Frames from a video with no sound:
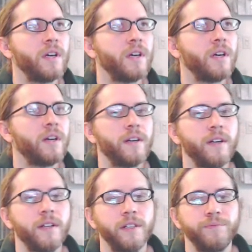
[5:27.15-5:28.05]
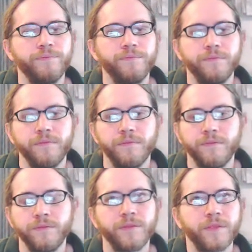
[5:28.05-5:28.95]
Um,
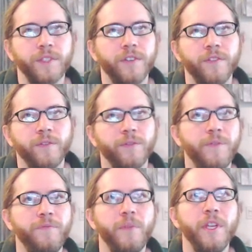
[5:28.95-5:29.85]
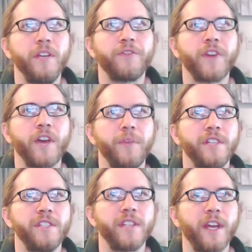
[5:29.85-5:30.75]
we've been here 5
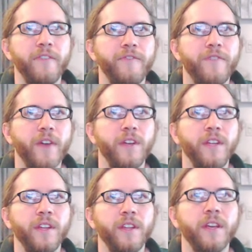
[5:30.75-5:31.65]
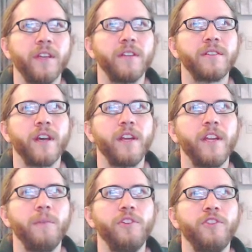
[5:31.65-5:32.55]
minutes, and I haven't found anything yet. Inside
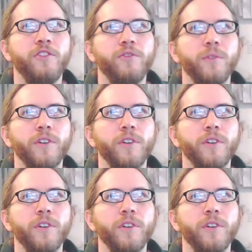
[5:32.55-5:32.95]
Amy Schumer.